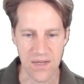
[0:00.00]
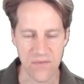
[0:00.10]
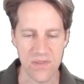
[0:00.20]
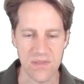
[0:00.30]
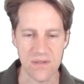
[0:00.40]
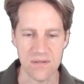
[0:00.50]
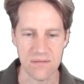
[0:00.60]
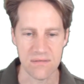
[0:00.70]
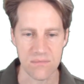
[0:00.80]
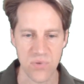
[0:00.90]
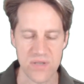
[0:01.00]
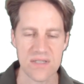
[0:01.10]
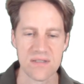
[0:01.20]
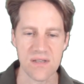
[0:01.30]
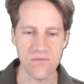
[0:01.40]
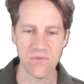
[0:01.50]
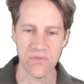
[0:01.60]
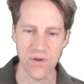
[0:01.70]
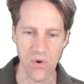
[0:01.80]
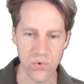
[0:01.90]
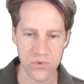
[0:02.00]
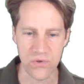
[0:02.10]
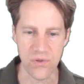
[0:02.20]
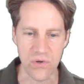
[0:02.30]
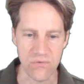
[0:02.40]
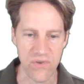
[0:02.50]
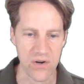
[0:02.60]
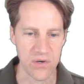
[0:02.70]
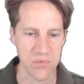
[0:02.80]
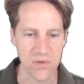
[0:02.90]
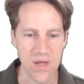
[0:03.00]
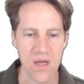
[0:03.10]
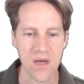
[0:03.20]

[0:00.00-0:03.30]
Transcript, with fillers: given the presence of the old or the new variable.